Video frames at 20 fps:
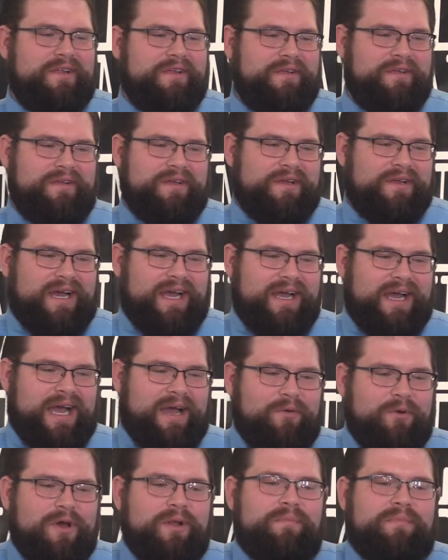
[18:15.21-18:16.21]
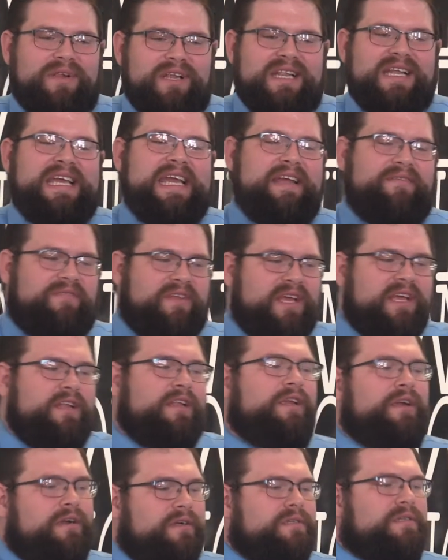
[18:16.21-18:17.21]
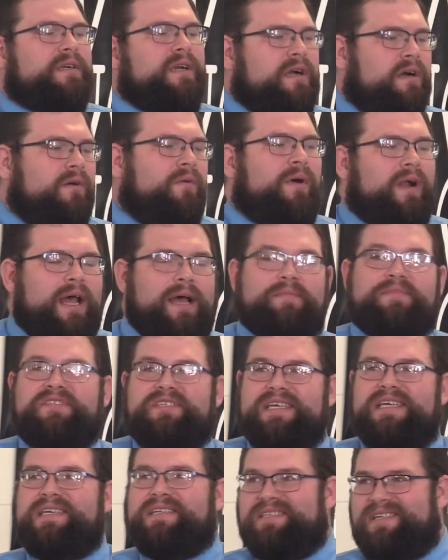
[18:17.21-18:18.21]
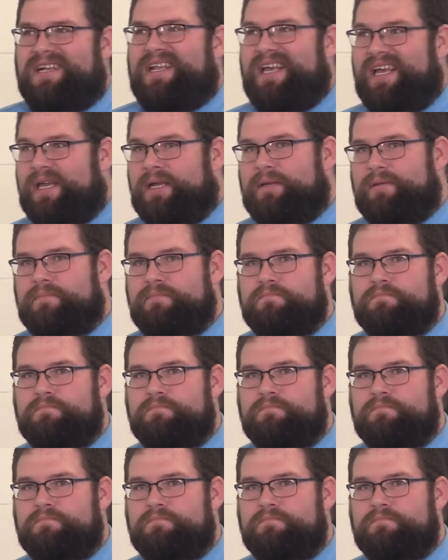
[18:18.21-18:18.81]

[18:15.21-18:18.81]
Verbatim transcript: You, I, I wouldn't believe ten years ago what I'm seeing today.